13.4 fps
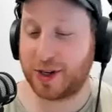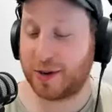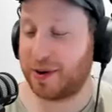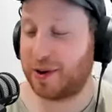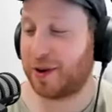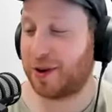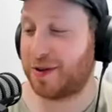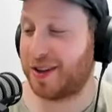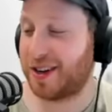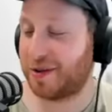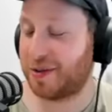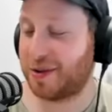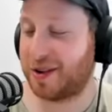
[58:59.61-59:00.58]
jumping all over the
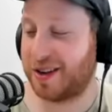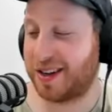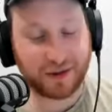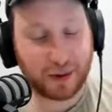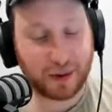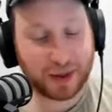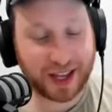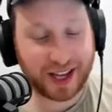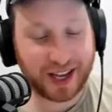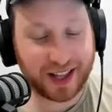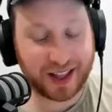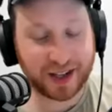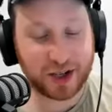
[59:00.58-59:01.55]
gun. From
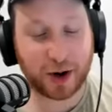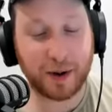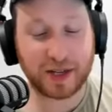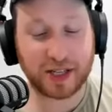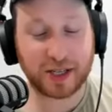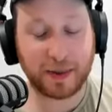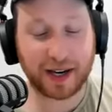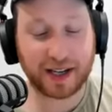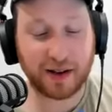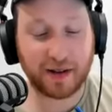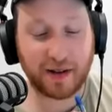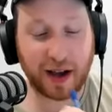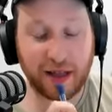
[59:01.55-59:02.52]
the joy
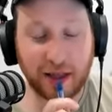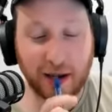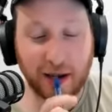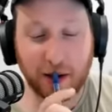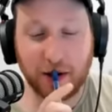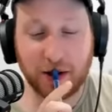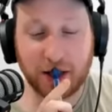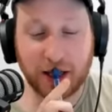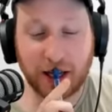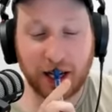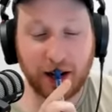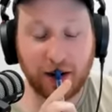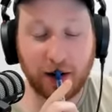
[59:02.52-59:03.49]
perspective, I think you
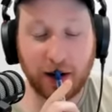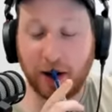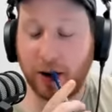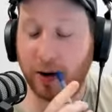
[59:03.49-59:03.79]
said, or I